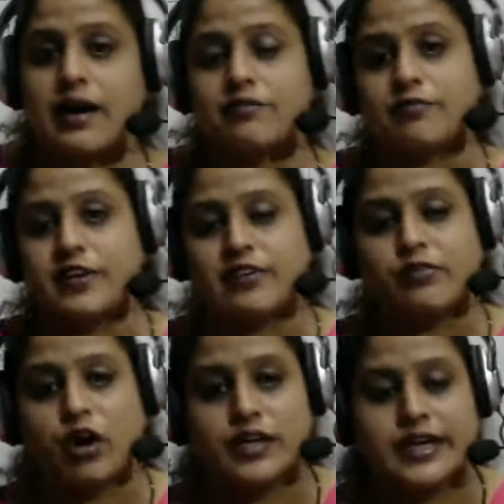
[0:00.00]
We have
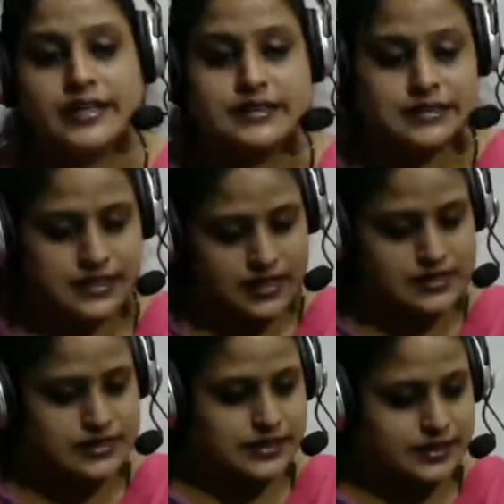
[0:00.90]
already
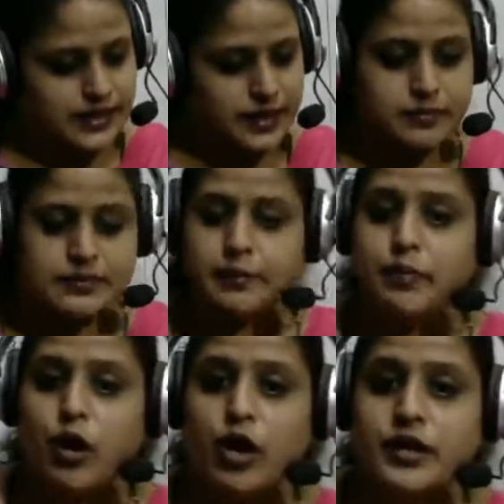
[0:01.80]
discussed the theme, the
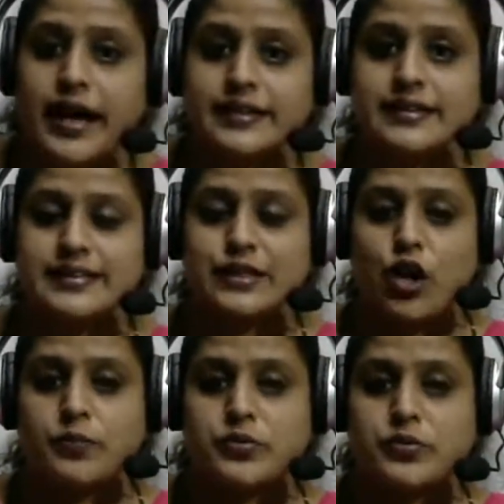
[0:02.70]
plot, and the
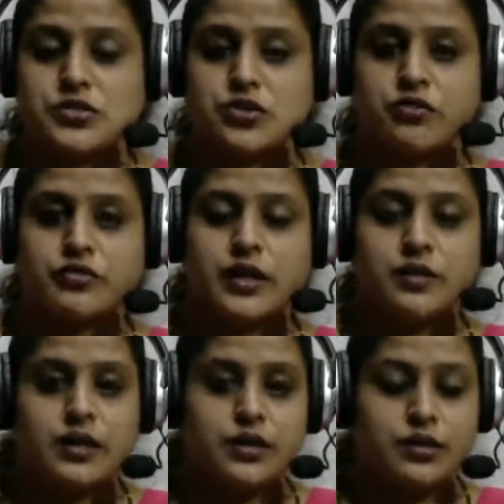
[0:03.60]
synopsis of the
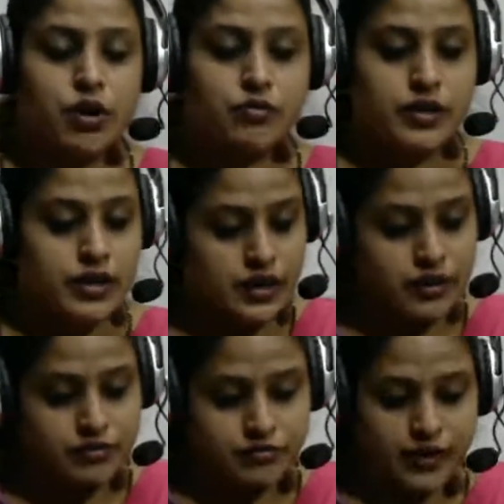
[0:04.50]
novel.
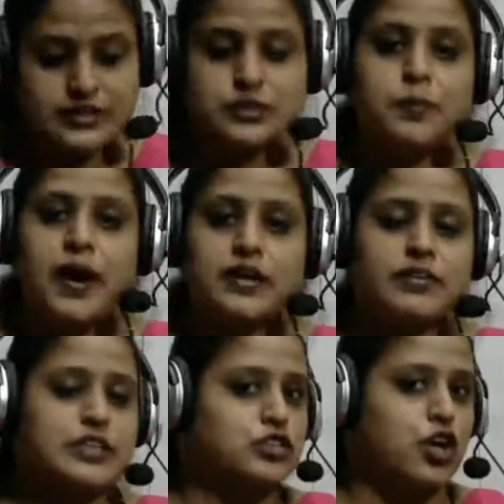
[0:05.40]
First part,
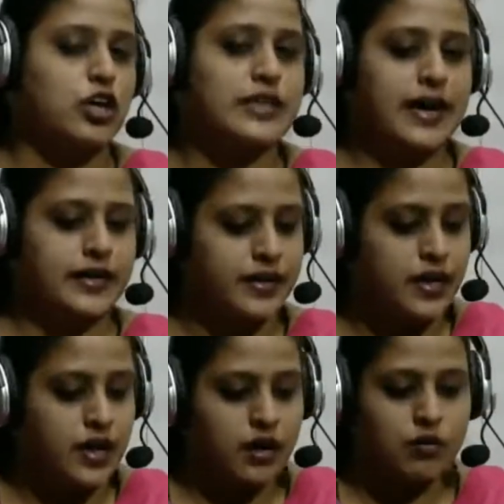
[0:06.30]
we saw that
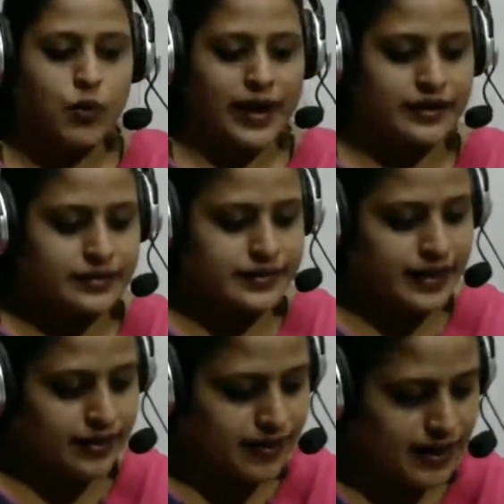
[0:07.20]
when they
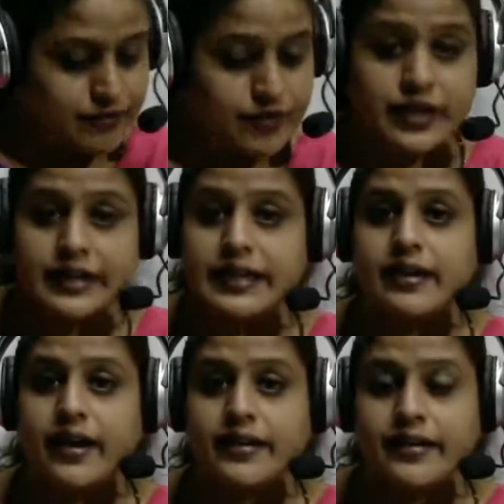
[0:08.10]
arrive in
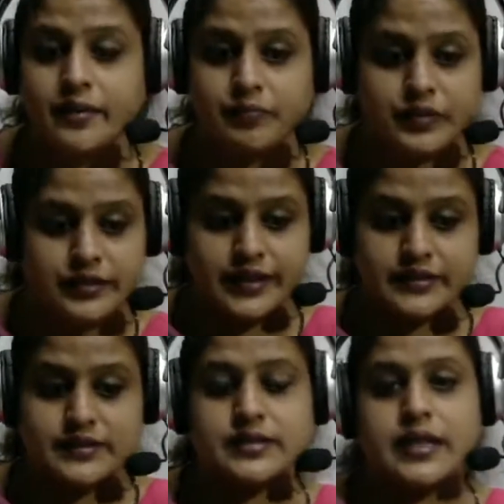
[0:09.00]
London,
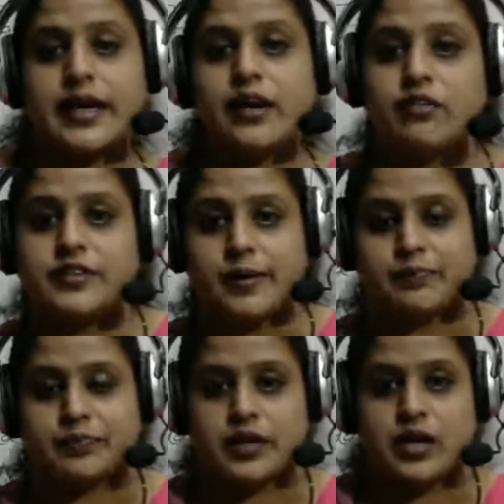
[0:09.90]
these three of them,
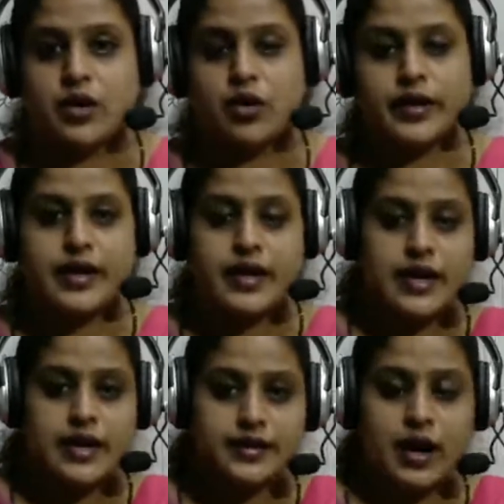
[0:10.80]
okay,
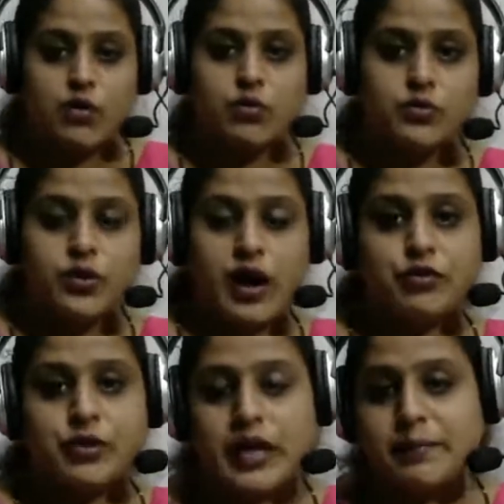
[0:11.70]
now you have
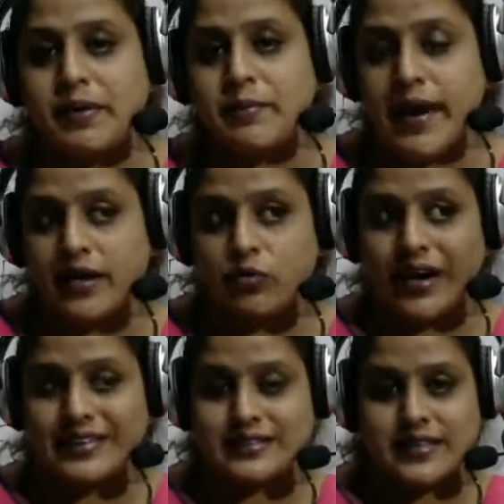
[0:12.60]
to keep in mind
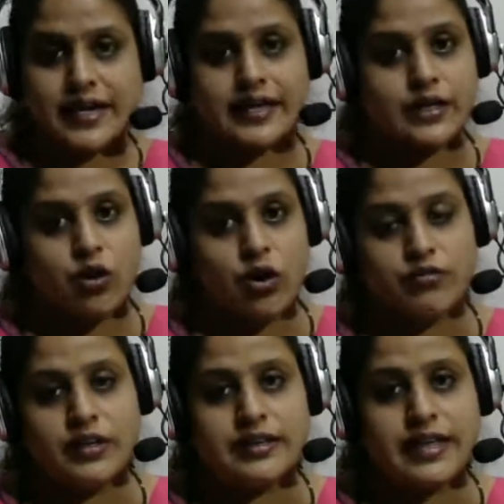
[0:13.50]
while studying a
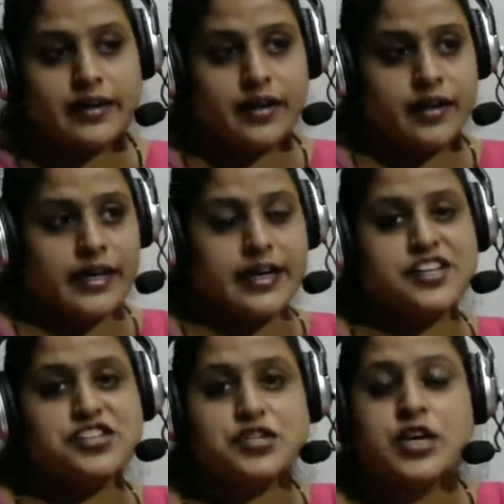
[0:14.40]
novel that
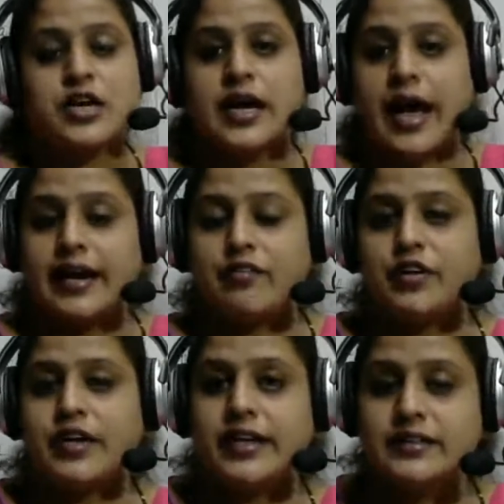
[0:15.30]
each and
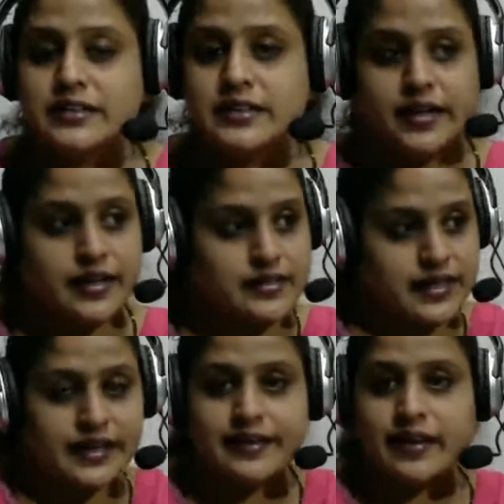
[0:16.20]
every incident is
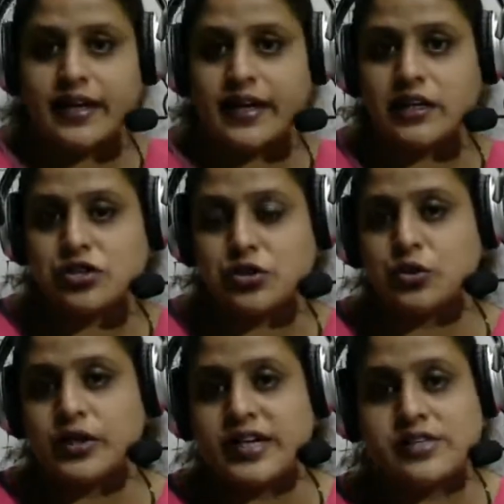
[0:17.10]
interlinked
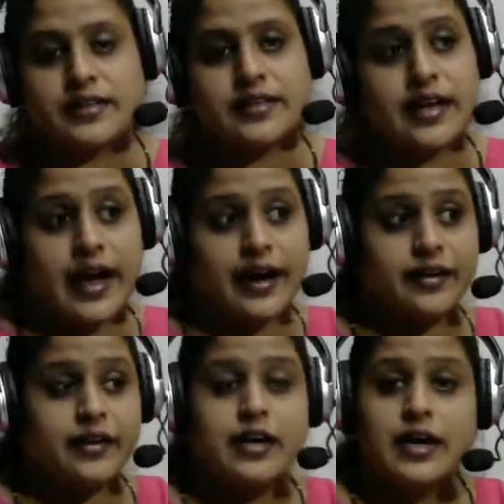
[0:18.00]
to each other,
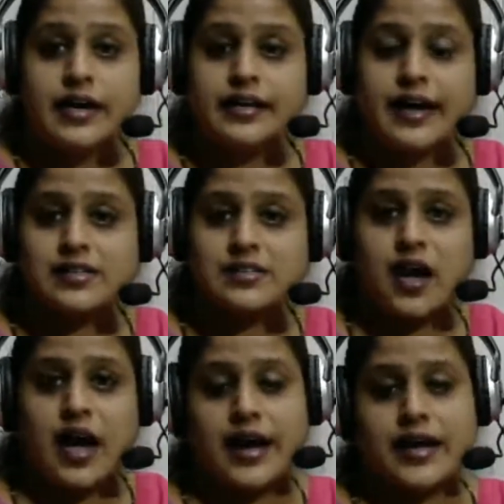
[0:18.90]
and it has a
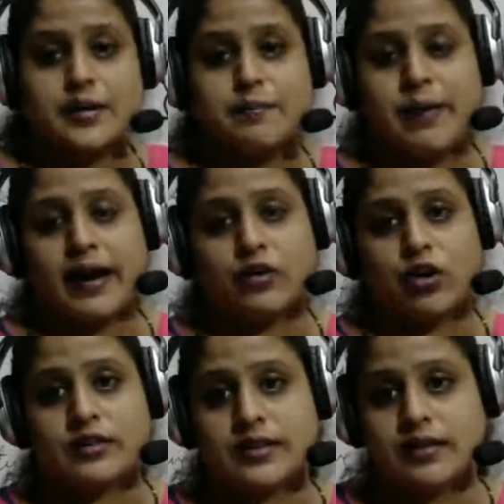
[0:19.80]
high impact
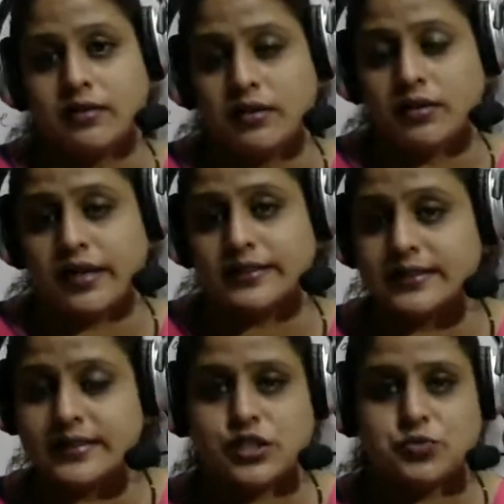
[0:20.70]
on the
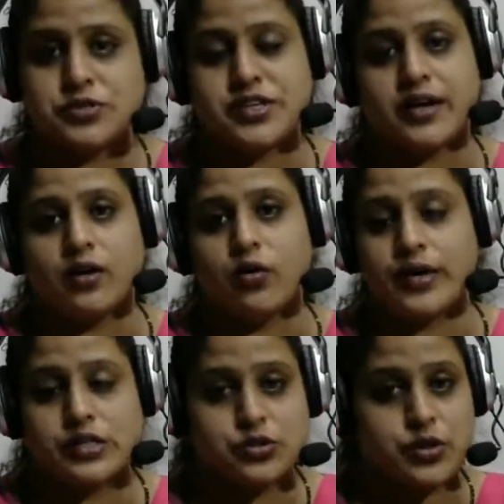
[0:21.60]
incidents which are
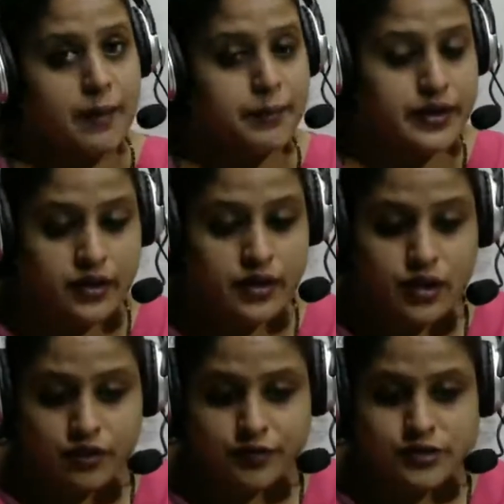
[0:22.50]
going to happen in
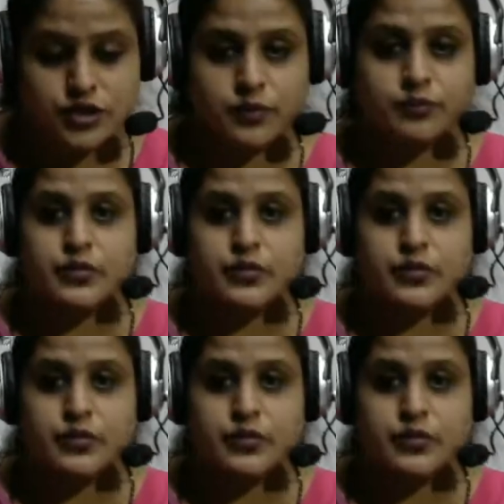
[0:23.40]
future.